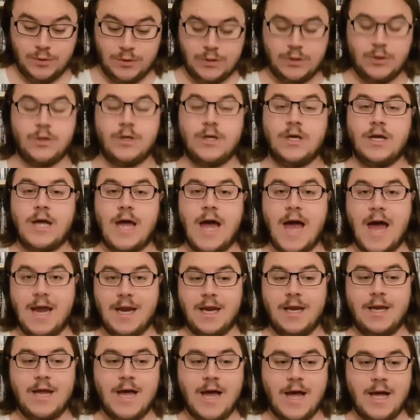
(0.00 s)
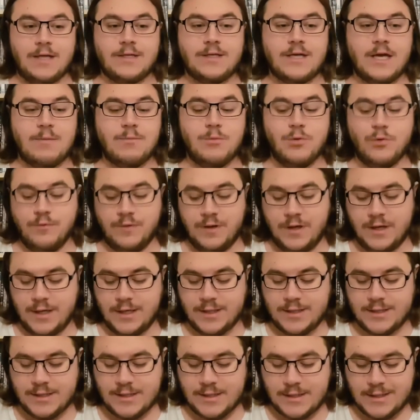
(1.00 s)
look at it as a movie
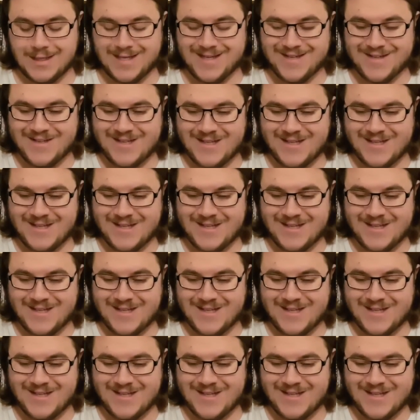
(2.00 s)
because